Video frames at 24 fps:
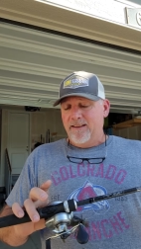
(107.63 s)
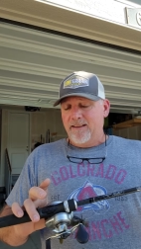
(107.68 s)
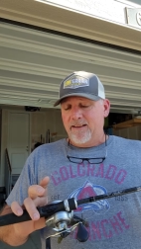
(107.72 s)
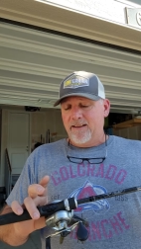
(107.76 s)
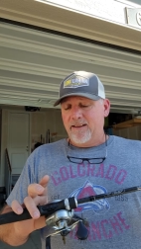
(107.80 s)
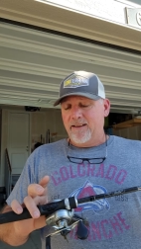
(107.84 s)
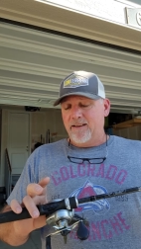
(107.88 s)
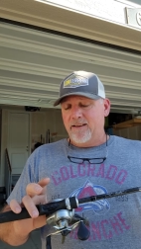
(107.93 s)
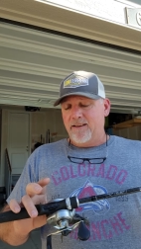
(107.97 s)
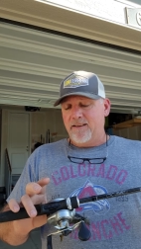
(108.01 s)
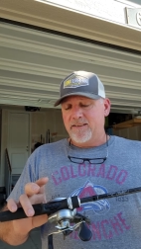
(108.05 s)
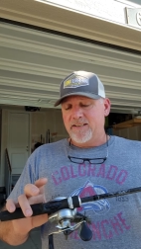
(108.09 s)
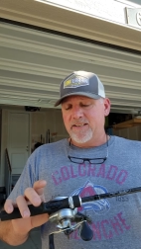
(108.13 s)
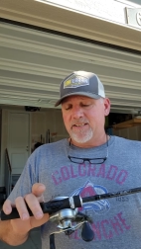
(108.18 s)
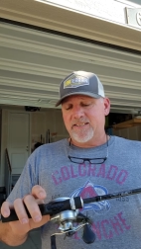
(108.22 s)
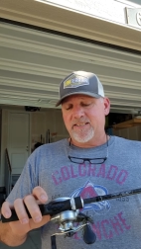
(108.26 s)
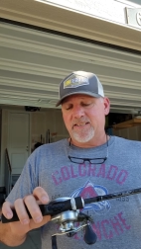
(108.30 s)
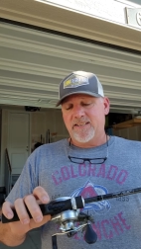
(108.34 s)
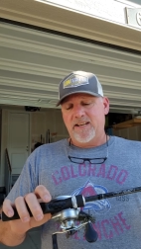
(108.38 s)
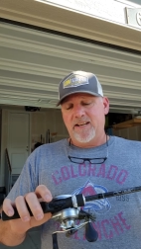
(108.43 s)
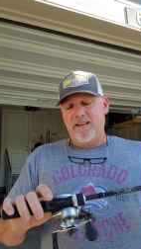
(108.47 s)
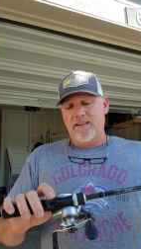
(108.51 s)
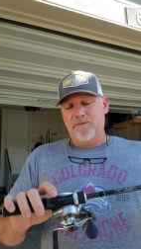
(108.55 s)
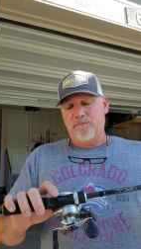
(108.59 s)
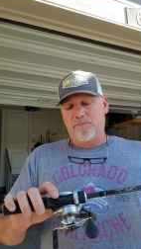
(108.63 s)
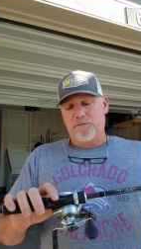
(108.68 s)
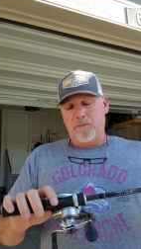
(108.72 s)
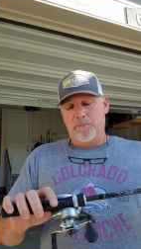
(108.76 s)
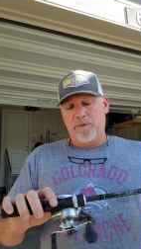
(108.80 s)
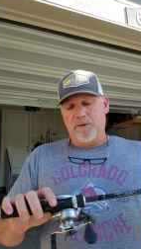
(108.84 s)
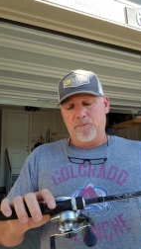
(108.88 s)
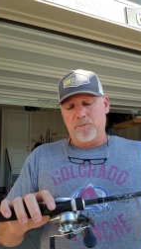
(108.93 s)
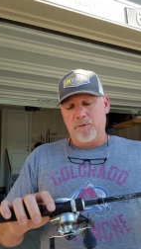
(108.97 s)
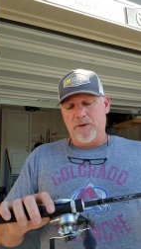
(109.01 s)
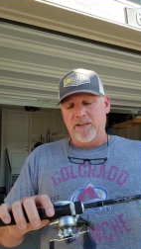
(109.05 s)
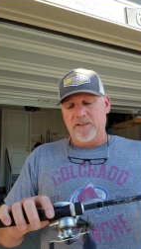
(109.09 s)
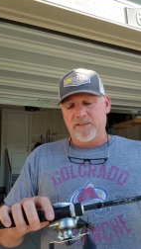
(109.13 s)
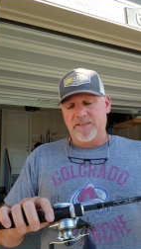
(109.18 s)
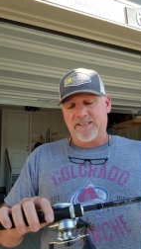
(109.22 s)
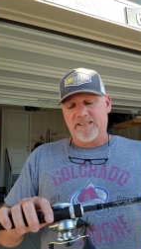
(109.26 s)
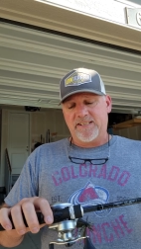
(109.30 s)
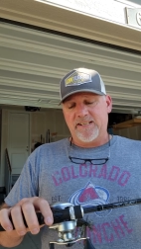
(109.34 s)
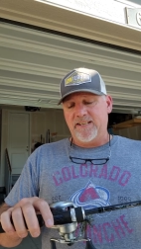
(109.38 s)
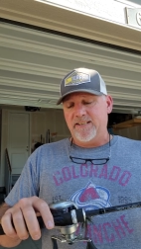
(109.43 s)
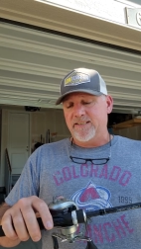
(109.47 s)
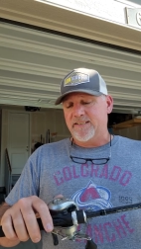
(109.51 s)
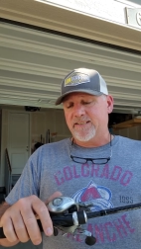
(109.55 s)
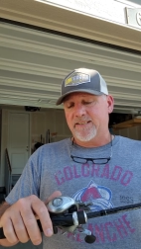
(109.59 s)
uh, this thing from the reel
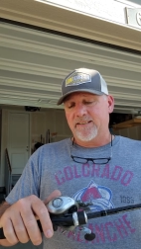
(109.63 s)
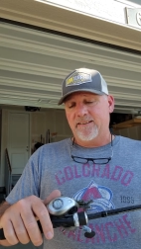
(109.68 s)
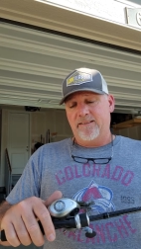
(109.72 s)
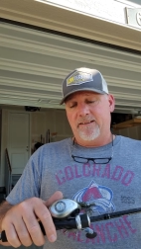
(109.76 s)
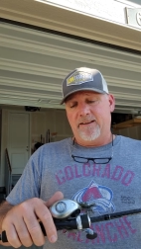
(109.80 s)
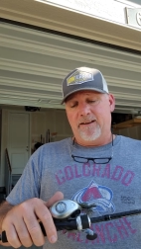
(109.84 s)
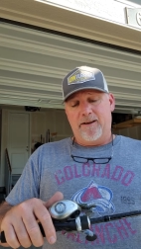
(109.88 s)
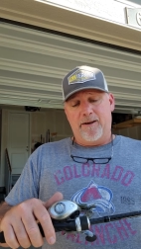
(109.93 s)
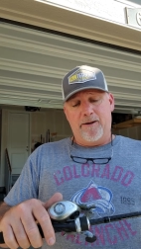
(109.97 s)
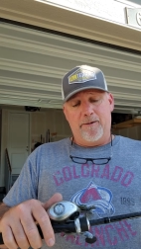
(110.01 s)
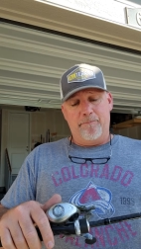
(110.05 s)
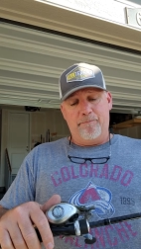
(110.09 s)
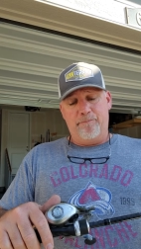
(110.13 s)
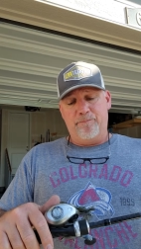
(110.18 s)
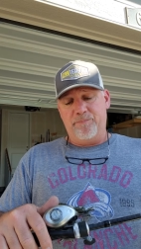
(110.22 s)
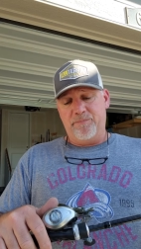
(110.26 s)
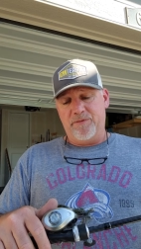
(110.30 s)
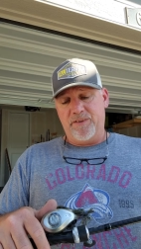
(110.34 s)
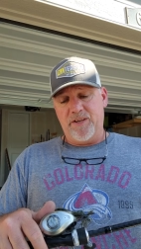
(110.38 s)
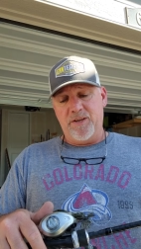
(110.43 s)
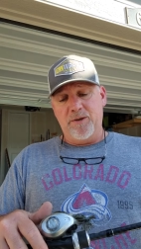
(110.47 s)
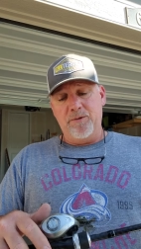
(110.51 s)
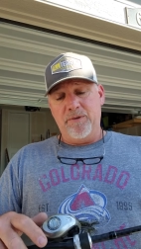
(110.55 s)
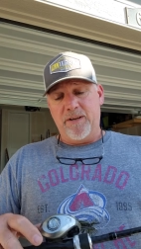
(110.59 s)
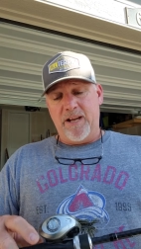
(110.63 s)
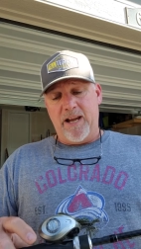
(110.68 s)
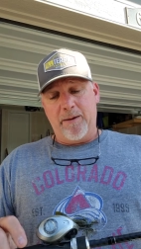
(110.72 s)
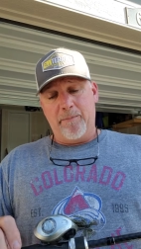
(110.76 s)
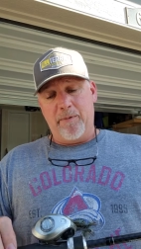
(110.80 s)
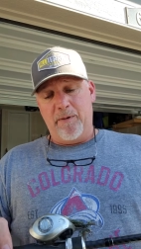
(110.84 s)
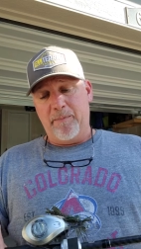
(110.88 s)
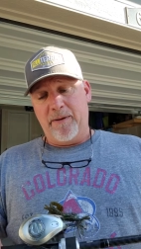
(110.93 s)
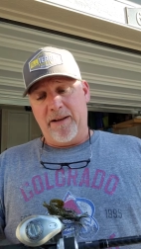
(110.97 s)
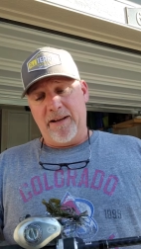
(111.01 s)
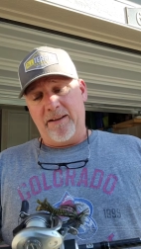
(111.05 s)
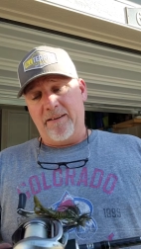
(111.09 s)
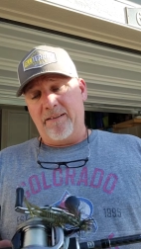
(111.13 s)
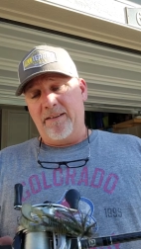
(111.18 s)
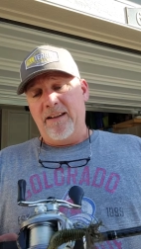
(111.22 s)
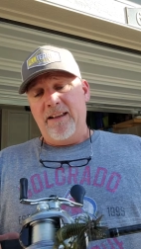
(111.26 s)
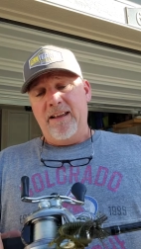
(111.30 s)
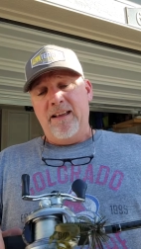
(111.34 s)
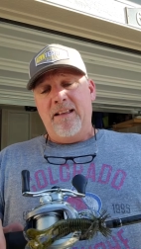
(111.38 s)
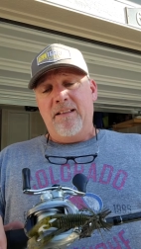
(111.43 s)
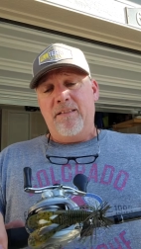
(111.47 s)
seats um you name it man